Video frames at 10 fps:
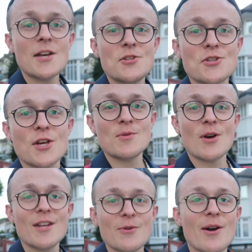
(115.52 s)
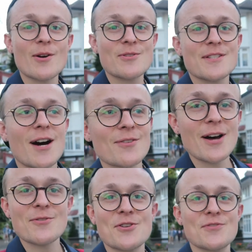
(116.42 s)
Yeah, you just commute anywhere else now,
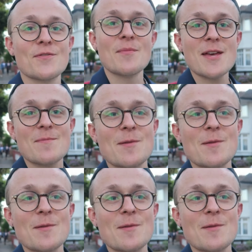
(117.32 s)
now it's just for meeting